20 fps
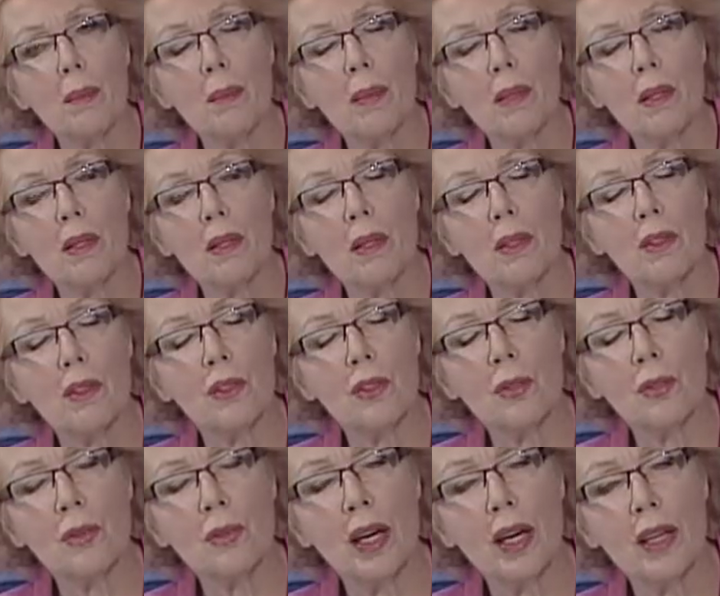the,
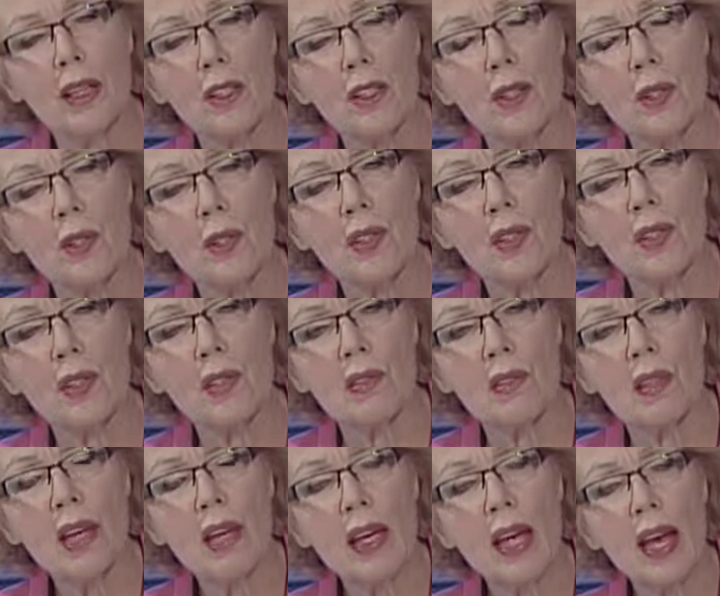to diagnose
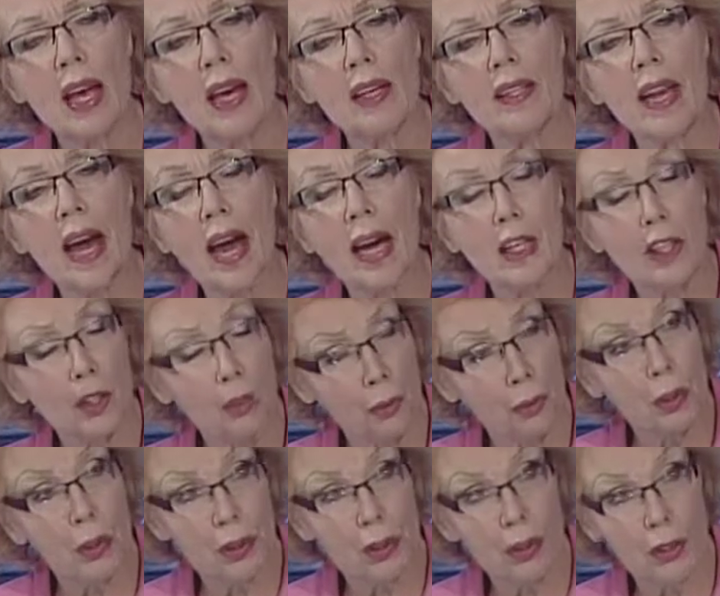this and
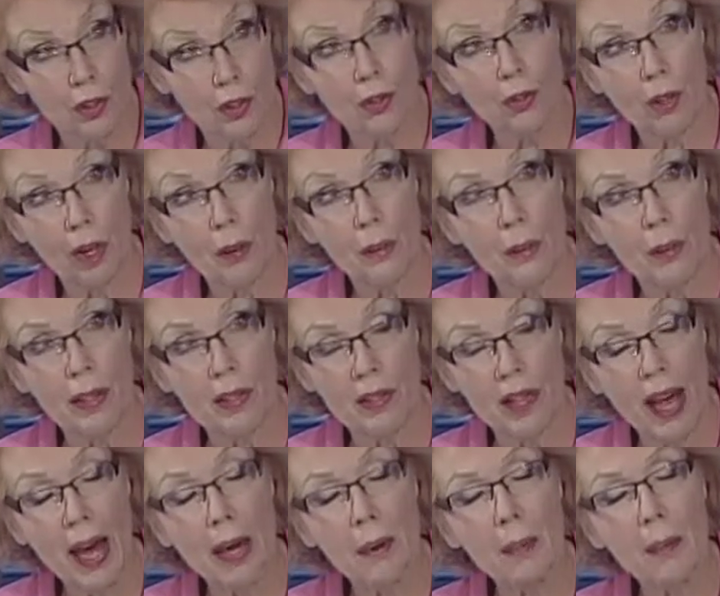accurately describe what is
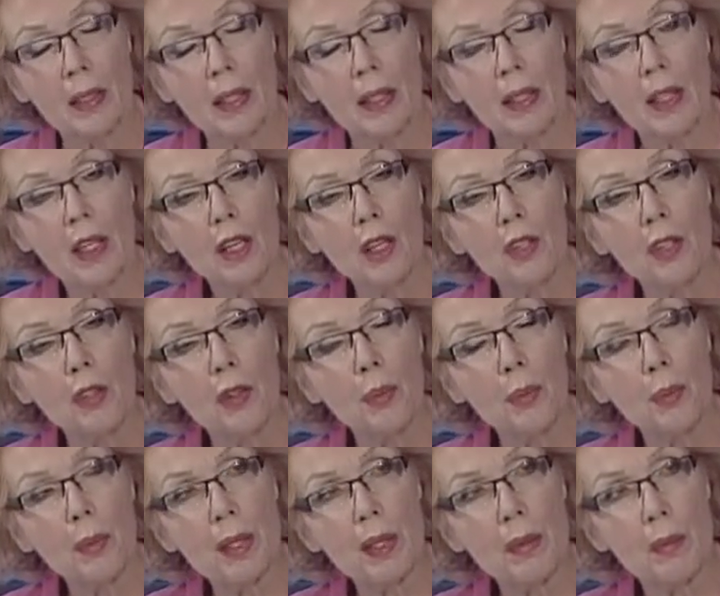happening, you
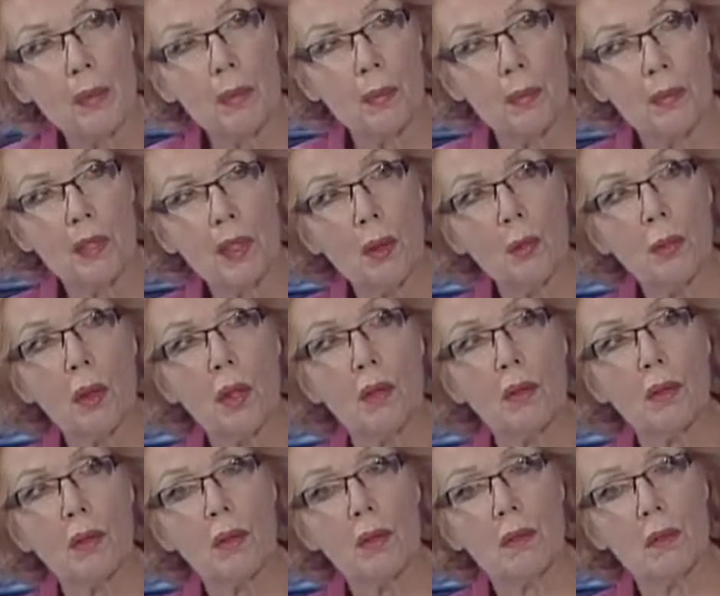must,
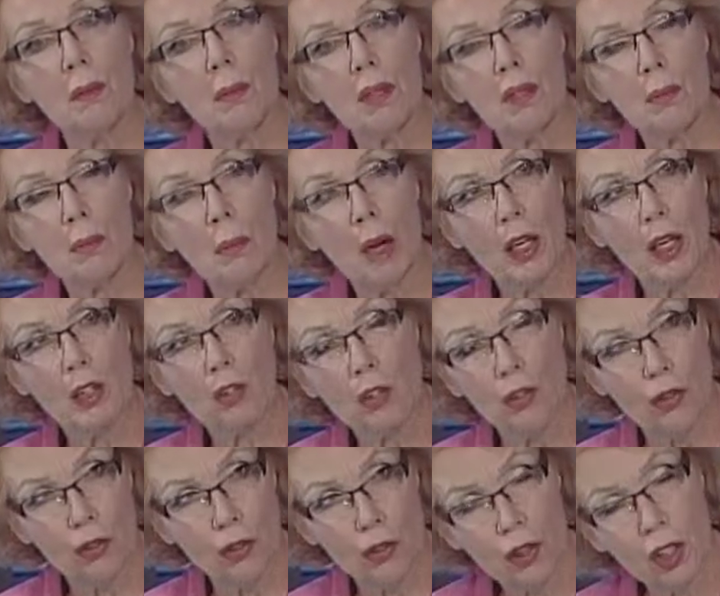someone must
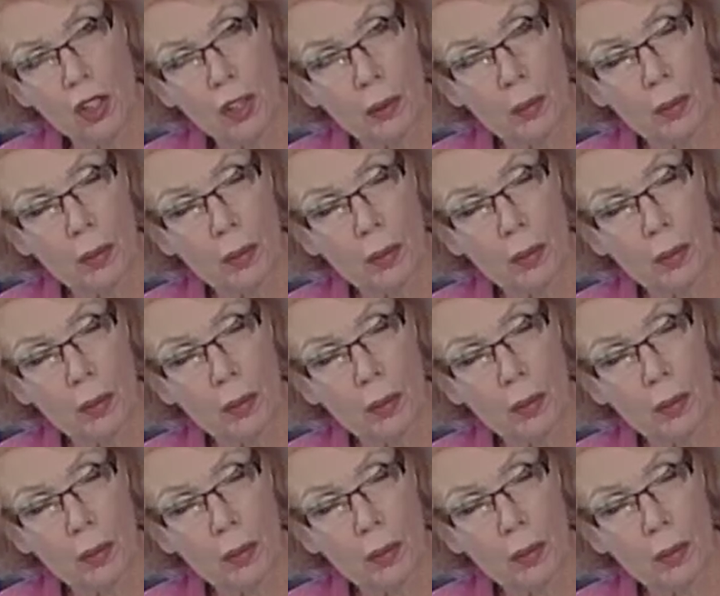monitor your sleep.